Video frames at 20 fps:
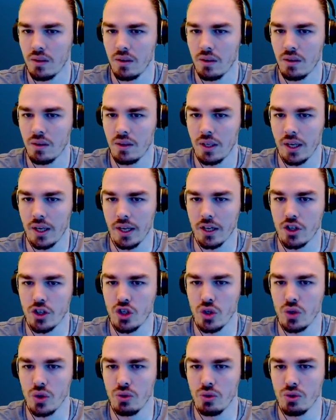Now I can
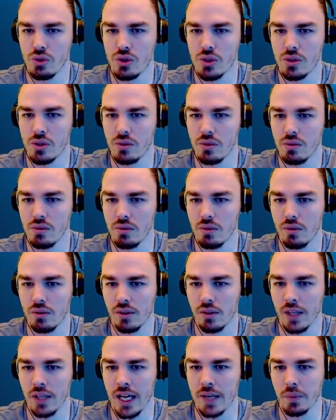choose
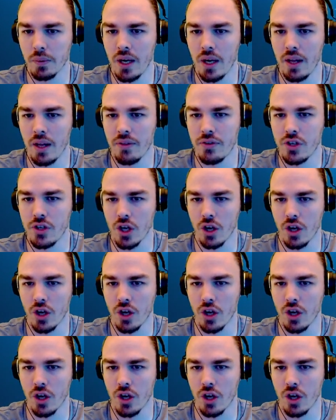Light Roth, Dark